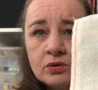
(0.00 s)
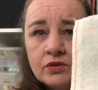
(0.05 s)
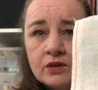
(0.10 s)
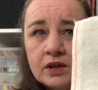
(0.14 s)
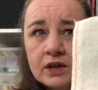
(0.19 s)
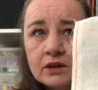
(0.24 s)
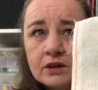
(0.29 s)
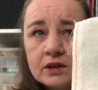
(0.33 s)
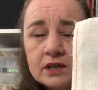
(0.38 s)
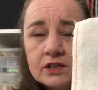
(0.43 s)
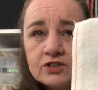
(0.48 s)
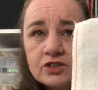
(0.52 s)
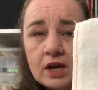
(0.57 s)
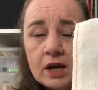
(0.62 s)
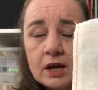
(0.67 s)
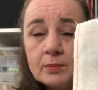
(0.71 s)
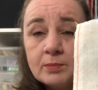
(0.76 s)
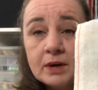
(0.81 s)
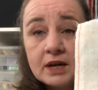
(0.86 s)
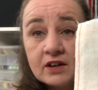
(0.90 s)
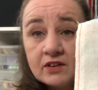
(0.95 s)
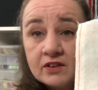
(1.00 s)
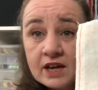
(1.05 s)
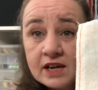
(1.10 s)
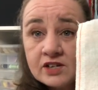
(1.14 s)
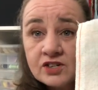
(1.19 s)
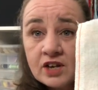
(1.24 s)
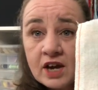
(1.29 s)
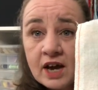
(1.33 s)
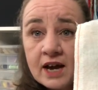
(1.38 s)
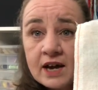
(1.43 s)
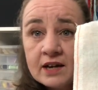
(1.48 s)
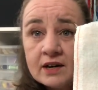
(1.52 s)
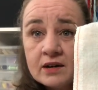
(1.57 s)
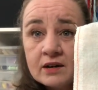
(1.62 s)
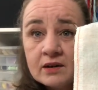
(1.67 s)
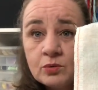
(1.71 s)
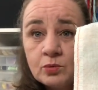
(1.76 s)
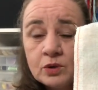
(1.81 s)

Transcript: There is a Paradijsgaren,